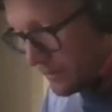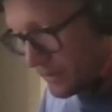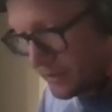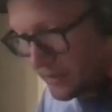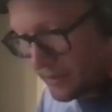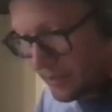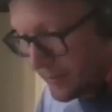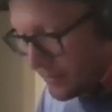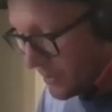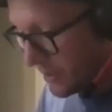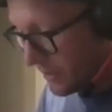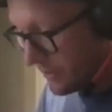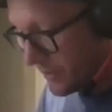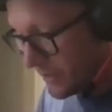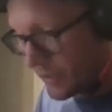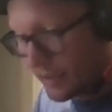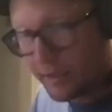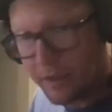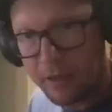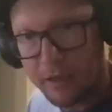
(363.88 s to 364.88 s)
tip off,
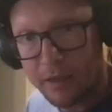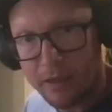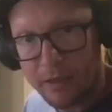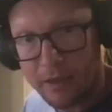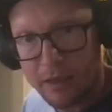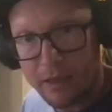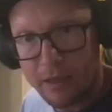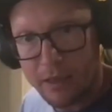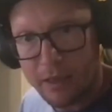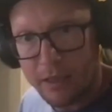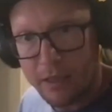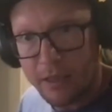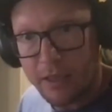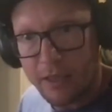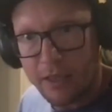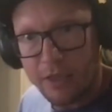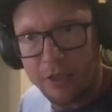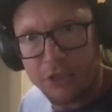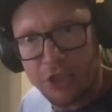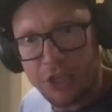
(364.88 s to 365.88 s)
aren't I?
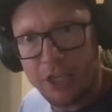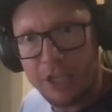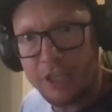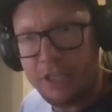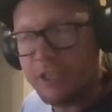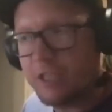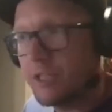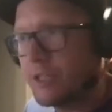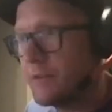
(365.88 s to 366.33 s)
Jeez.